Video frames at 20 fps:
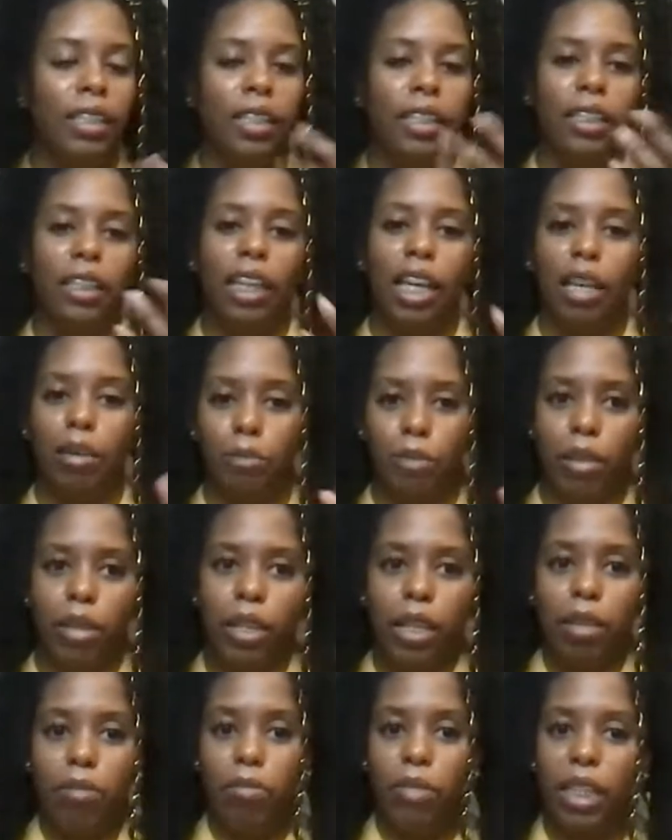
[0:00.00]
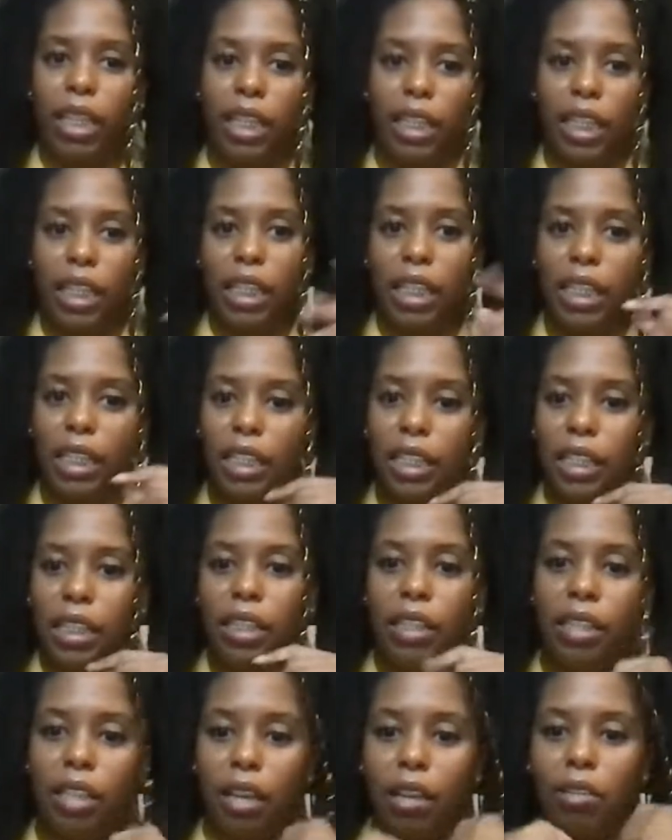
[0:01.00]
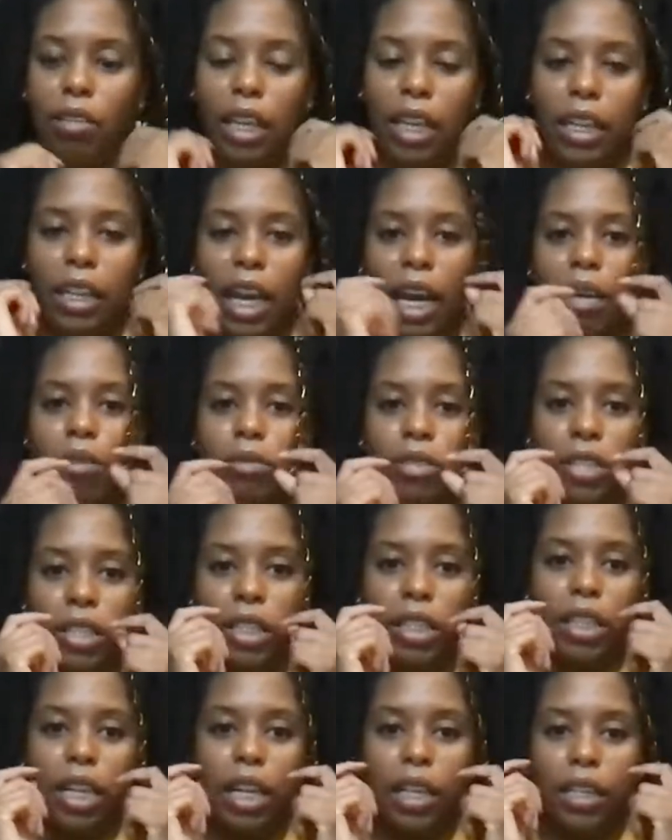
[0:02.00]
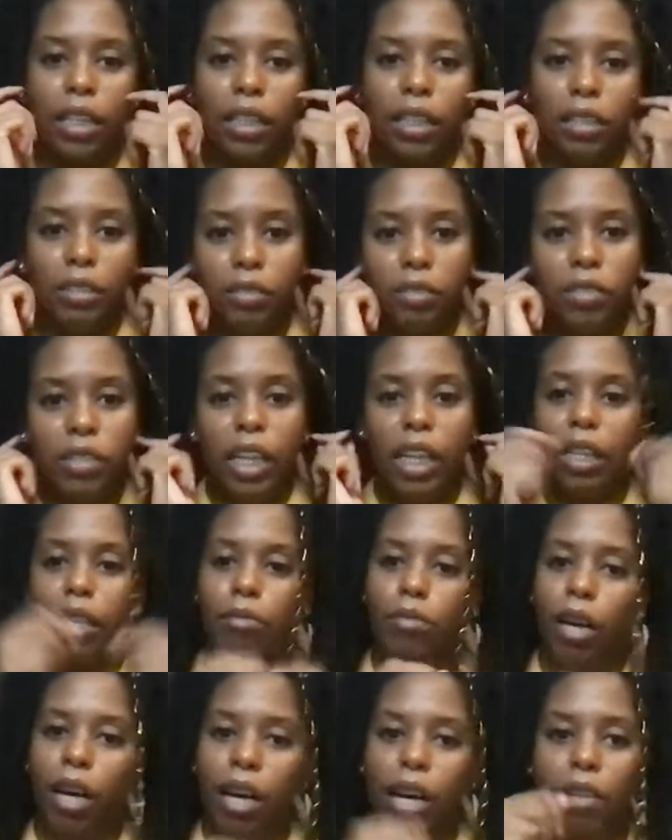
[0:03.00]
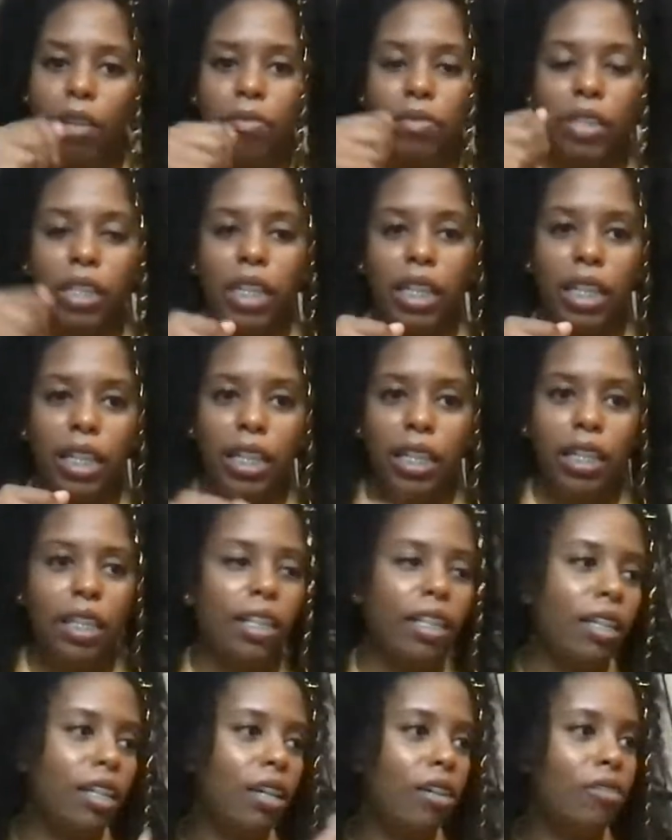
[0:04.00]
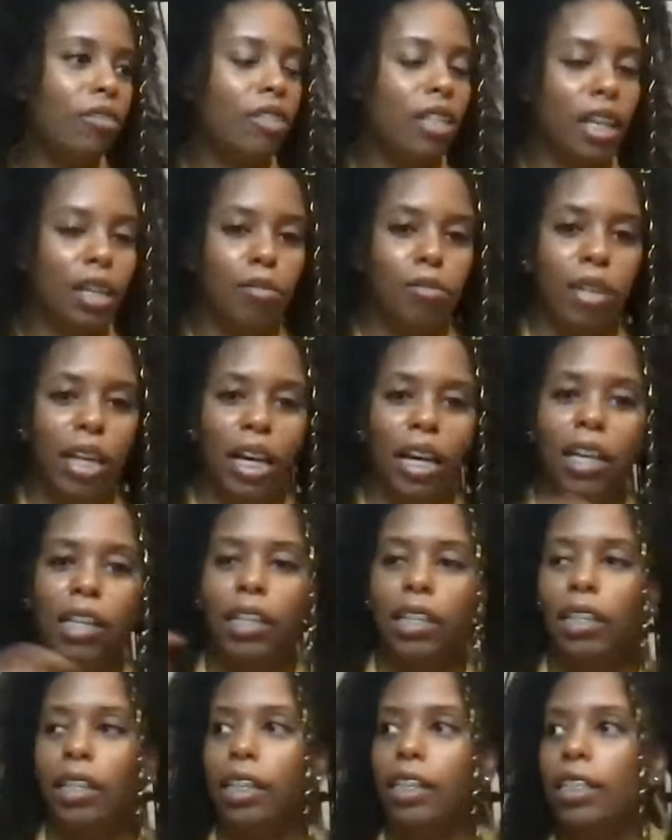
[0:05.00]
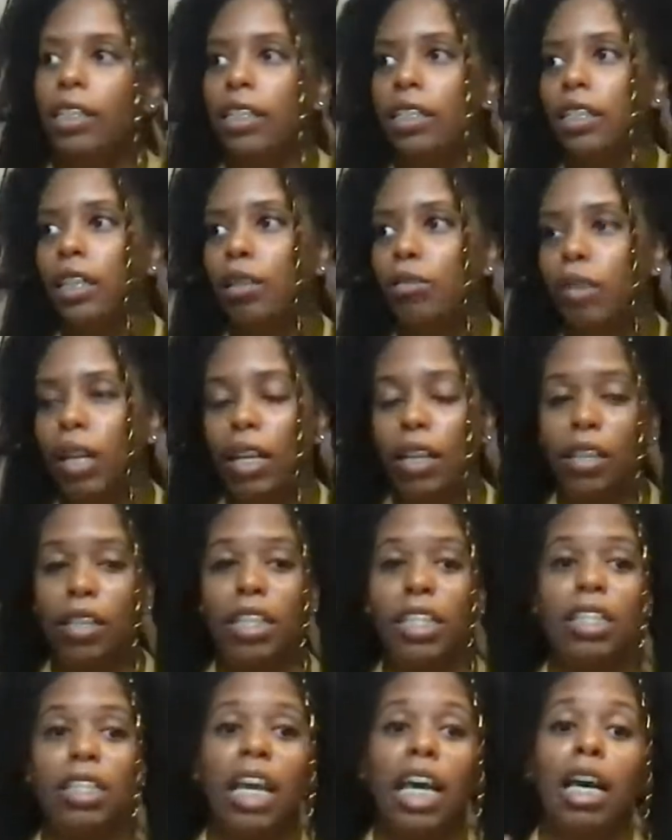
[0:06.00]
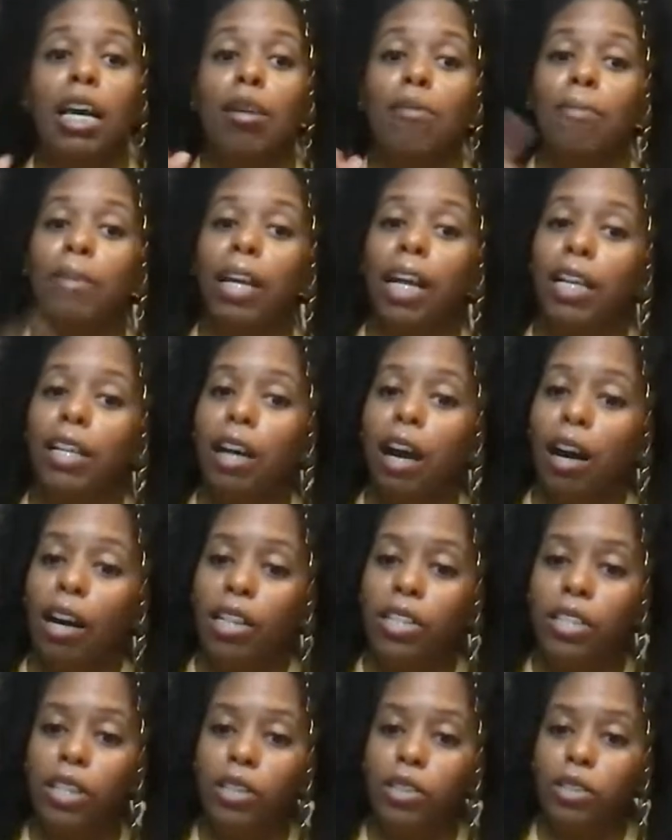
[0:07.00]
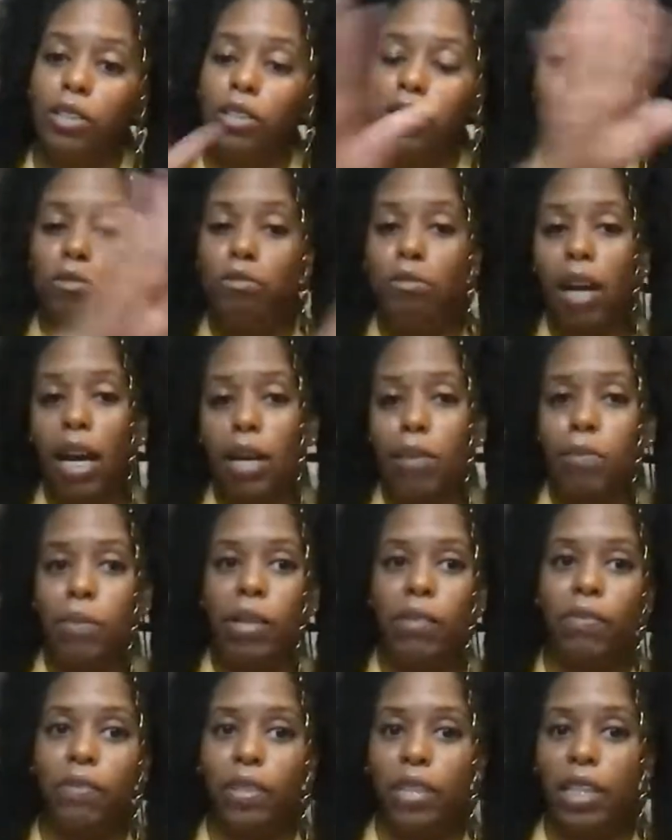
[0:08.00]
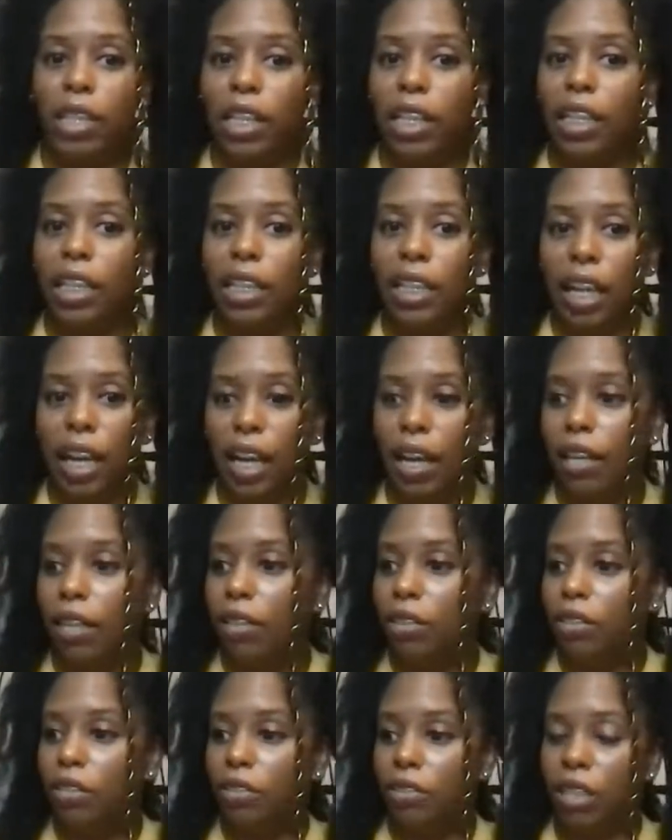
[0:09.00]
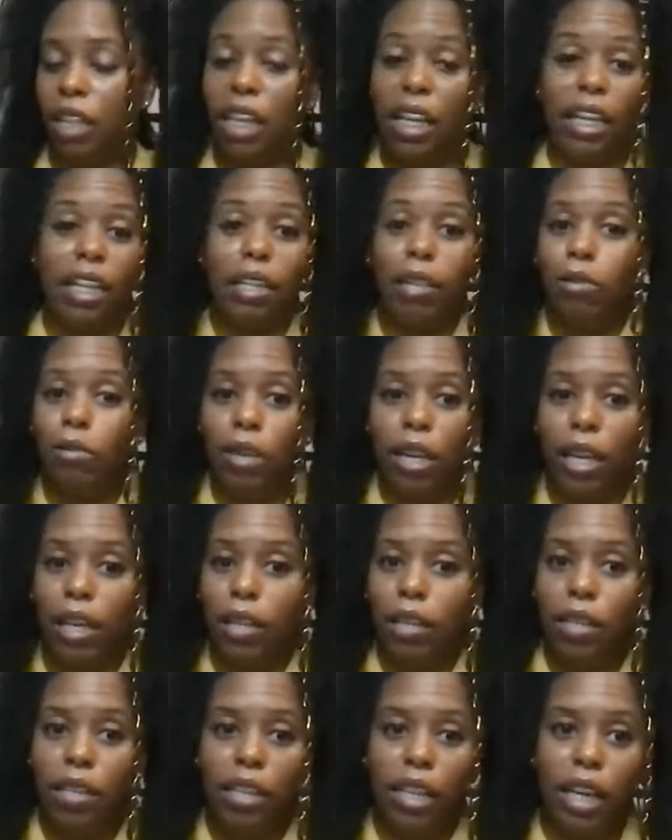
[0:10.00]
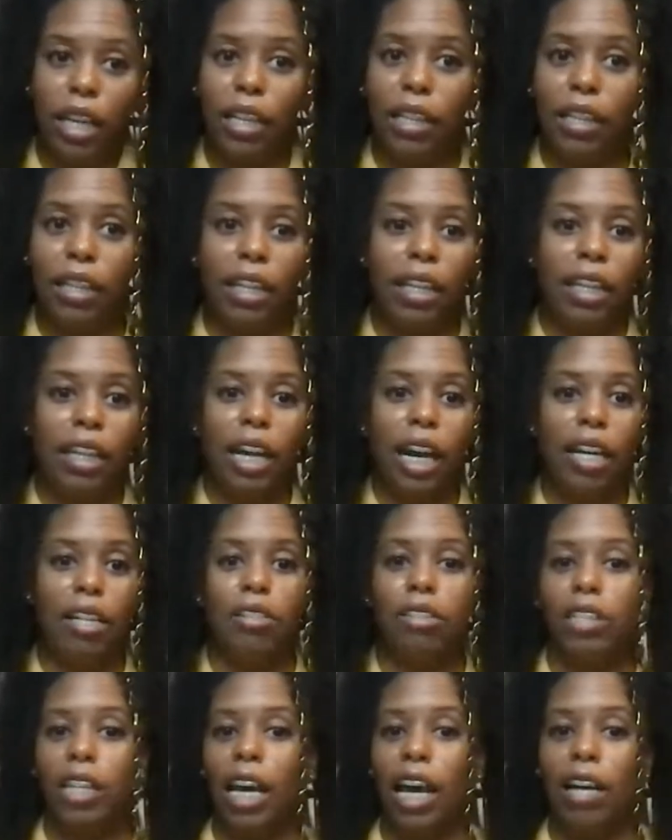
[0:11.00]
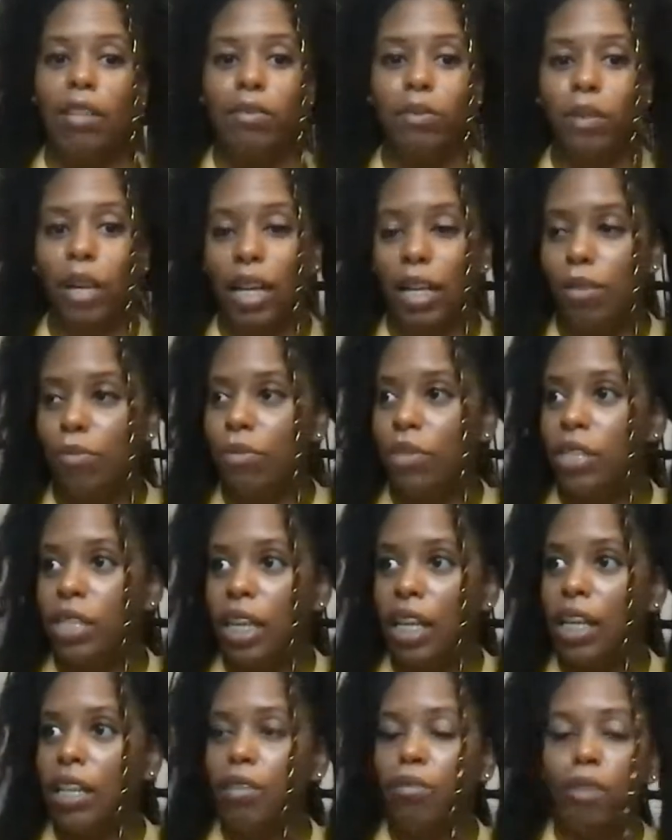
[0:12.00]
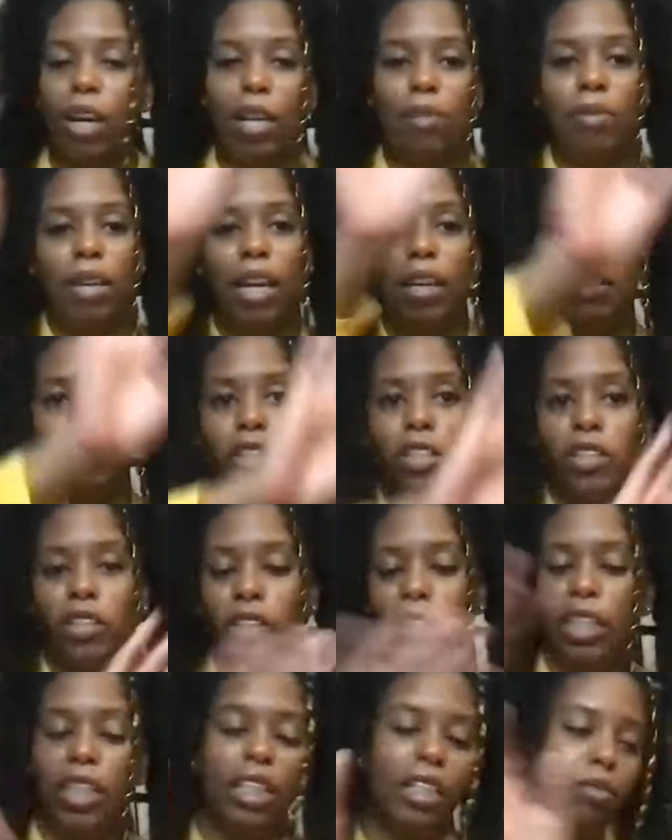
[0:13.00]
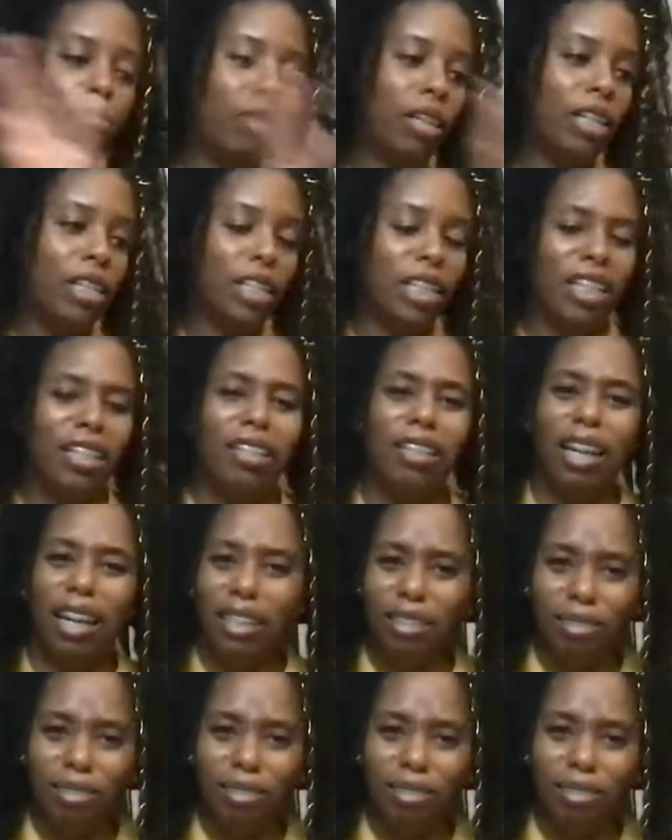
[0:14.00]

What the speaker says: keeping them clean, like I would just kind of take them off and eat, set them down on this and set them down on this. But I also used to wipe everything down anyway. Like I used to have wipes and wipe down the screen, my seat. Yeah,